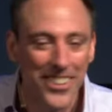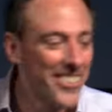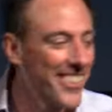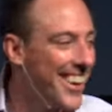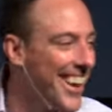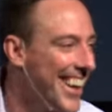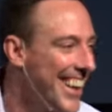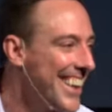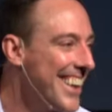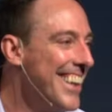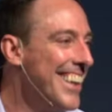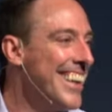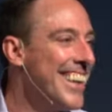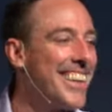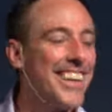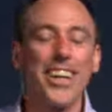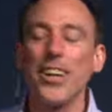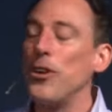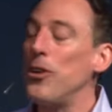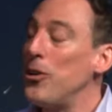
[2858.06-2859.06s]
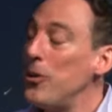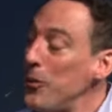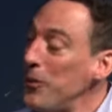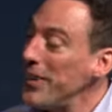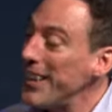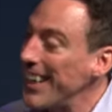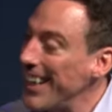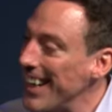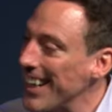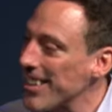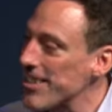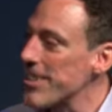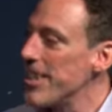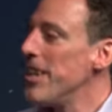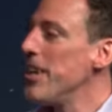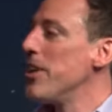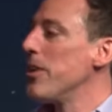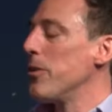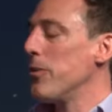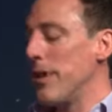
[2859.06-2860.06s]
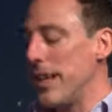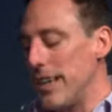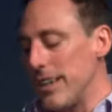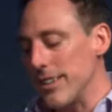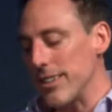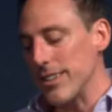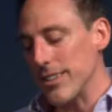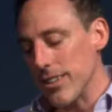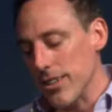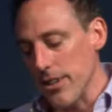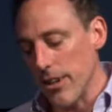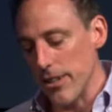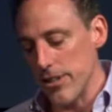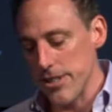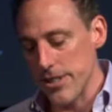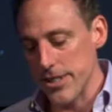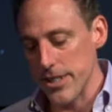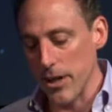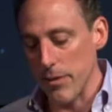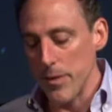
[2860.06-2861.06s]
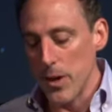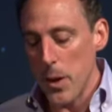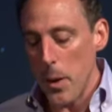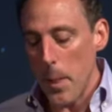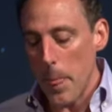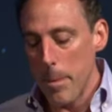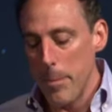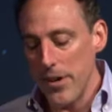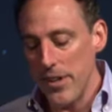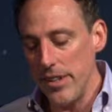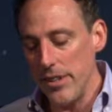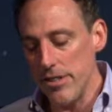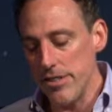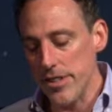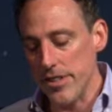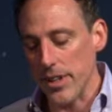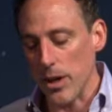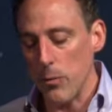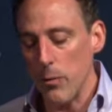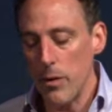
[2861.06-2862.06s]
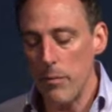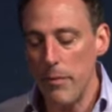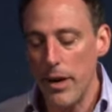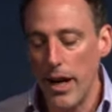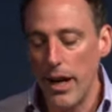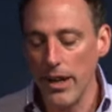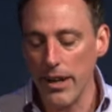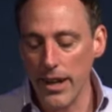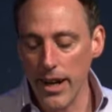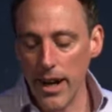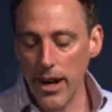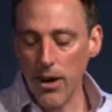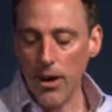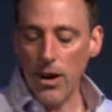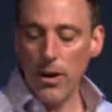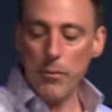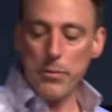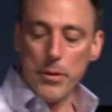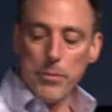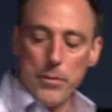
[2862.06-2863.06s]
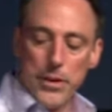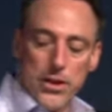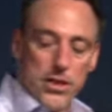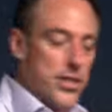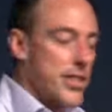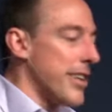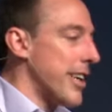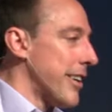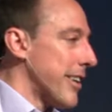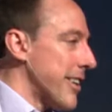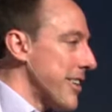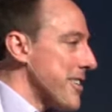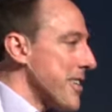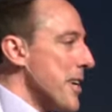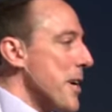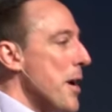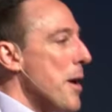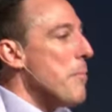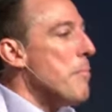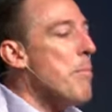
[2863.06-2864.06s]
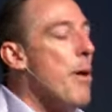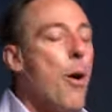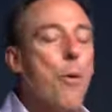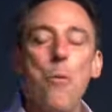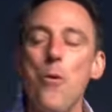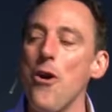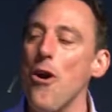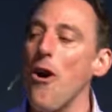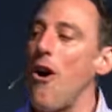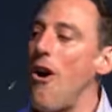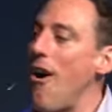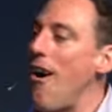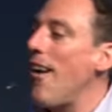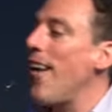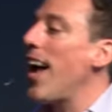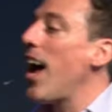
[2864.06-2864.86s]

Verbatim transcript: right? Like, who cares? Well, guard yourself. But here's the thing we may not all be missionaries, but we're all